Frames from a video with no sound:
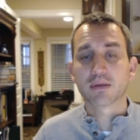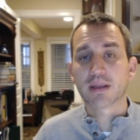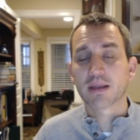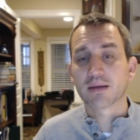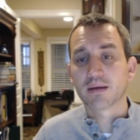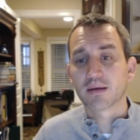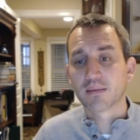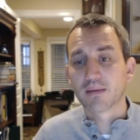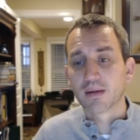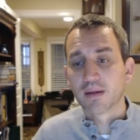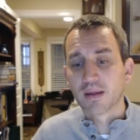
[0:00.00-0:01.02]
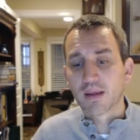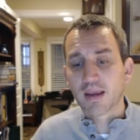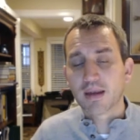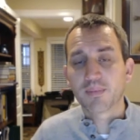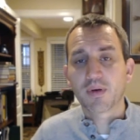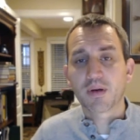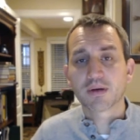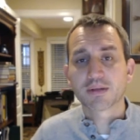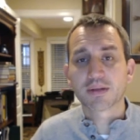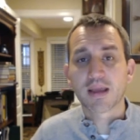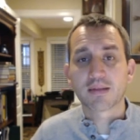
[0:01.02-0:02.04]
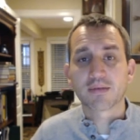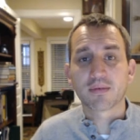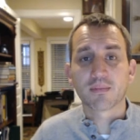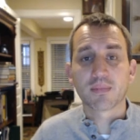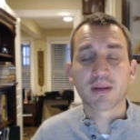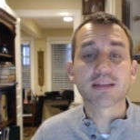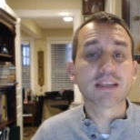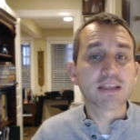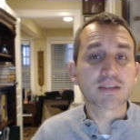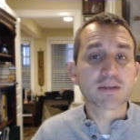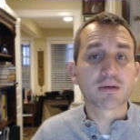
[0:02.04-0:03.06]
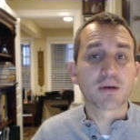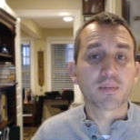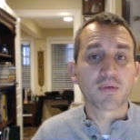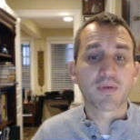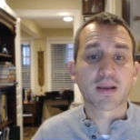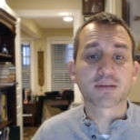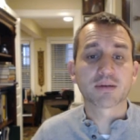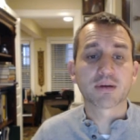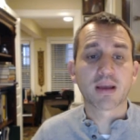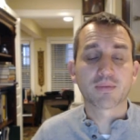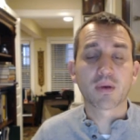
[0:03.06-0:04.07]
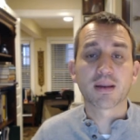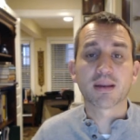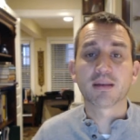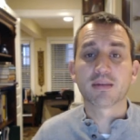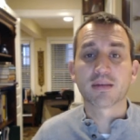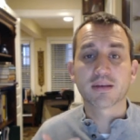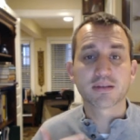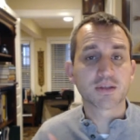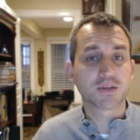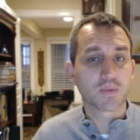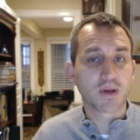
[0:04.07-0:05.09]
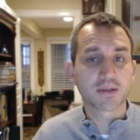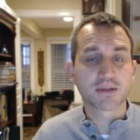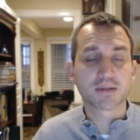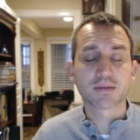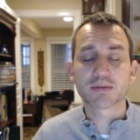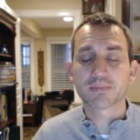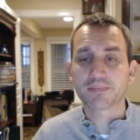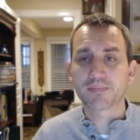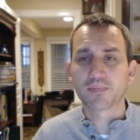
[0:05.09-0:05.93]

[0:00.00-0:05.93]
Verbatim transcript: And uh, any person has been a teacher or a professor has run into these situations.